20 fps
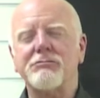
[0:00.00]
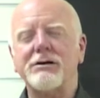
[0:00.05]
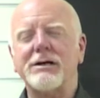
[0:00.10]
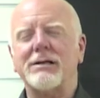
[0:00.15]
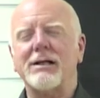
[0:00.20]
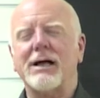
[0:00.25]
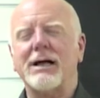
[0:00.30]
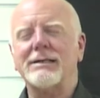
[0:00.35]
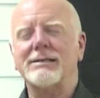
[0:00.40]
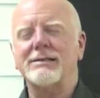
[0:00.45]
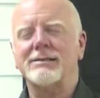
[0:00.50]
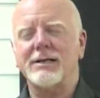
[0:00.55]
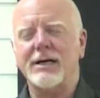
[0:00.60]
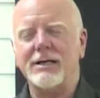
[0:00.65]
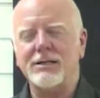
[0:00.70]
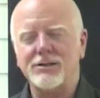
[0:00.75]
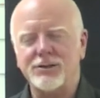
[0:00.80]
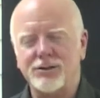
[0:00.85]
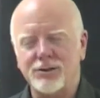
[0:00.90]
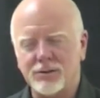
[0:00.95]

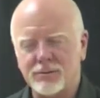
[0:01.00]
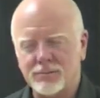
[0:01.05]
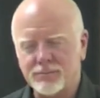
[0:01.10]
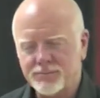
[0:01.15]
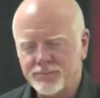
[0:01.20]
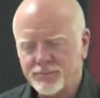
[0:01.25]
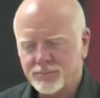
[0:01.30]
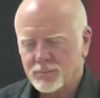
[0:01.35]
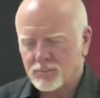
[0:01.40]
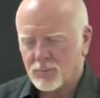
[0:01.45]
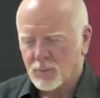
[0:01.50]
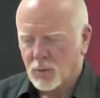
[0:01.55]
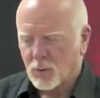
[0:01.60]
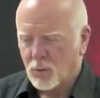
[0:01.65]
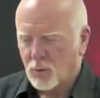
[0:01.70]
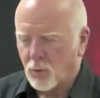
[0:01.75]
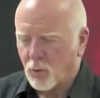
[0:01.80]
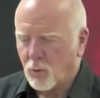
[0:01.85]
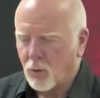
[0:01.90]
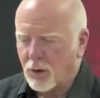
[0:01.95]
realization,
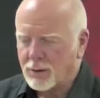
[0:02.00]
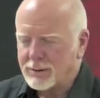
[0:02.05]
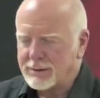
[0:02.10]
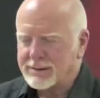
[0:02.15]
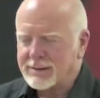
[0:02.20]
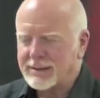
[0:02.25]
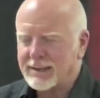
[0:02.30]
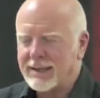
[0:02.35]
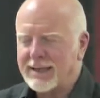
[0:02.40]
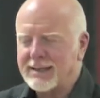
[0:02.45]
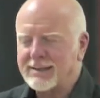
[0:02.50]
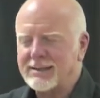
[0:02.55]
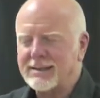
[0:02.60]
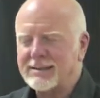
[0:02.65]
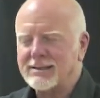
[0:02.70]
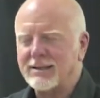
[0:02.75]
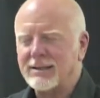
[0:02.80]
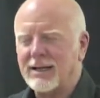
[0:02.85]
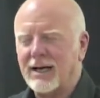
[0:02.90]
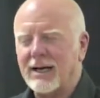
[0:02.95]
once it
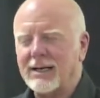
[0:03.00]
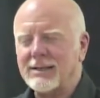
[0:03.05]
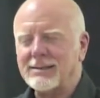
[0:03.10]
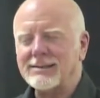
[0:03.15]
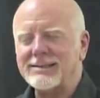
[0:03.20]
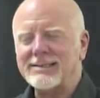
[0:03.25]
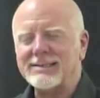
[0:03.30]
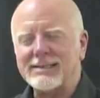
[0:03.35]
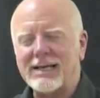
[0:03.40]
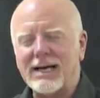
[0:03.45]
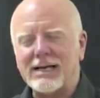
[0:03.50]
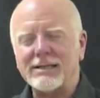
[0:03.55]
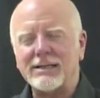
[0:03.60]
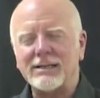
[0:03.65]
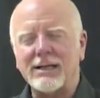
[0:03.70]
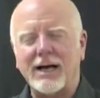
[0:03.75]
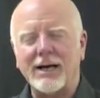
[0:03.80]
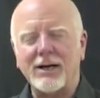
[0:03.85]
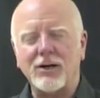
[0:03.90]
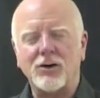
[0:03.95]
is set
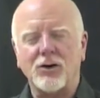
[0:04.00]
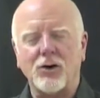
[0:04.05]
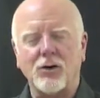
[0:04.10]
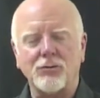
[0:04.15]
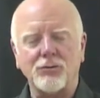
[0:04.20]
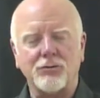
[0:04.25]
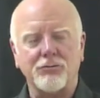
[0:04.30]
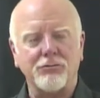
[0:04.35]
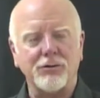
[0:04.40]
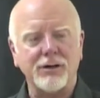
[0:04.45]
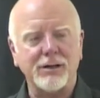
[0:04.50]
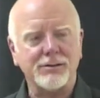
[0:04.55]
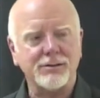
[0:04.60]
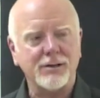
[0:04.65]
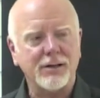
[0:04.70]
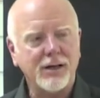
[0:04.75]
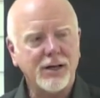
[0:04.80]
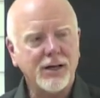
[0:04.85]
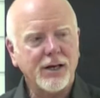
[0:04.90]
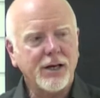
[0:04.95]
like
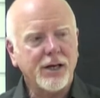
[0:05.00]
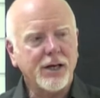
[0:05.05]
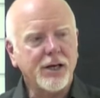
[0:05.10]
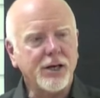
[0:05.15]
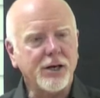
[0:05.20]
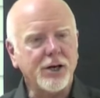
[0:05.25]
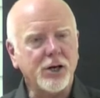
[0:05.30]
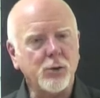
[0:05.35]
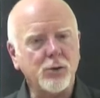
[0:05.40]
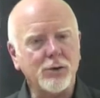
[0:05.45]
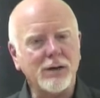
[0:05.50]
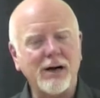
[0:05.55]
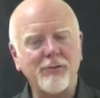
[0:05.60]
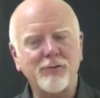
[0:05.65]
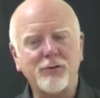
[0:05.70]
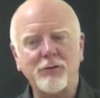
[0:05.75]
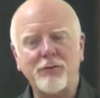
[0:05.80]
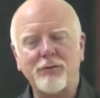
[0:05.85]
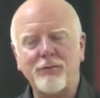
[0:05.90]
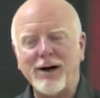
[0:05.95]
concrete, you will
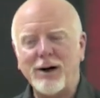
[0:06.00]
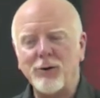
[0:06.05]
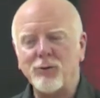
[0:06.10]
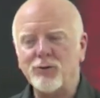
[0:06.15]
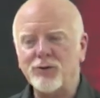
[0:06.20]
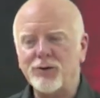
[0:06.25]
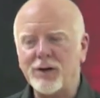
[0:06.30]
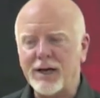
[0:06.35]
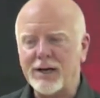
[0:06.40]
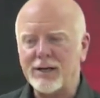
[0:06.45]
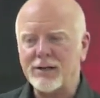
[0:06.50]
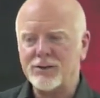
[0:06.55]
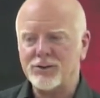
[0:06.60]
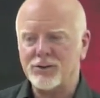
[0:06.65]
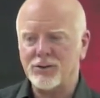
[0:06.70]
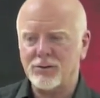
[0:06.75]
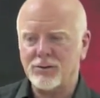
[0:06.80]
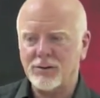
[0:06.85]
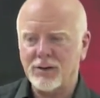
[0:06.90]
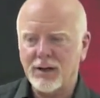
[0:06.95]
have the
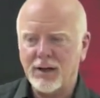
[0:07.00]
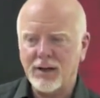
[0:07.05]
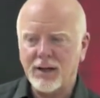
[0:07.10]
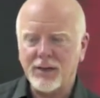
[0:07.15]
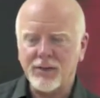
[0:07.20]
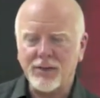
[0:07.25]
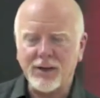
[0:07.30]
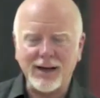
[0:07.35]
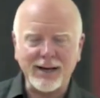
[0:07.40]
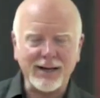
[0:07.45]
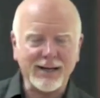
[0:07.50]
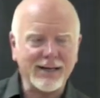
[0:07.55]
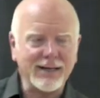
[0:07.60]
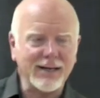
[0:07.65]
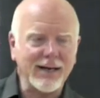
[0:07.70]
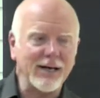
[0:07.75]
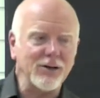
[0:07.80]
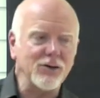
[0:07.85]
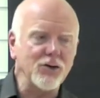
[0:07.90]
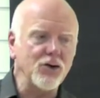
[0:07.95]
foundation that
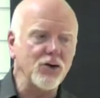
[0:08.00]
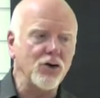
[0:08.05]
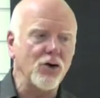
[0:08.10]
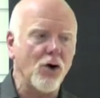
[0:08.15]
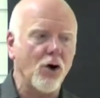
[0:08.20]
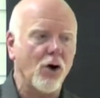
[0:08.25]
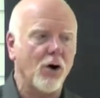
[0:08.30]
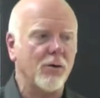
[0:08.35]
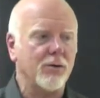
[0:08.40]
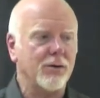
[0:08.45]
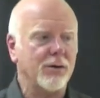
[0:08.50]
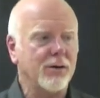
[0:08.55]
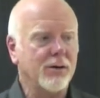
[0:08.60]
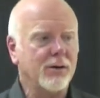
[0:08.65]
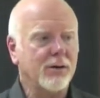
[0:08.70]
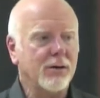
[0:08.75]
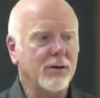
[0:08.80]
cannot